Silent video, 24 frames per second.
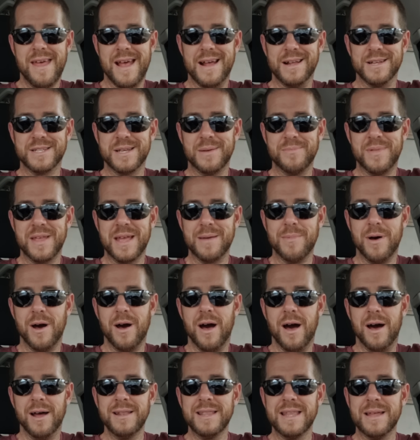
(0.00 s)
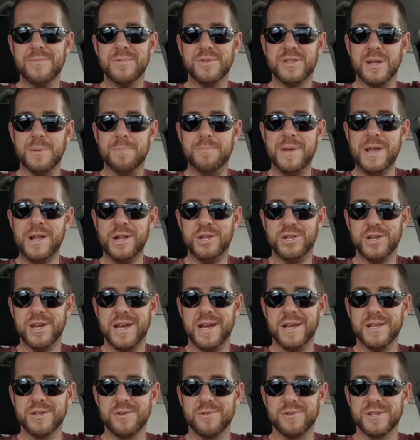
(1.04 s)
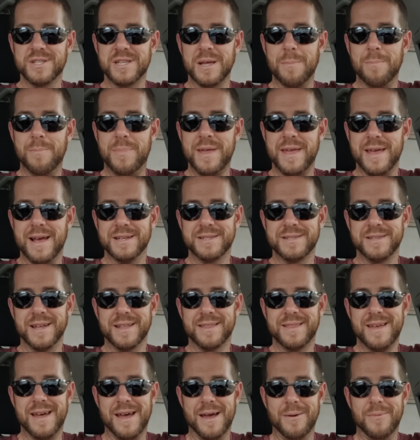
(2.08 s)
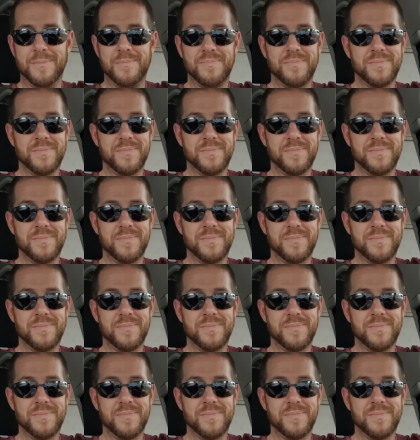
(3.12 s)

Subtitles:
and something about unlimited BJs or some BS like that.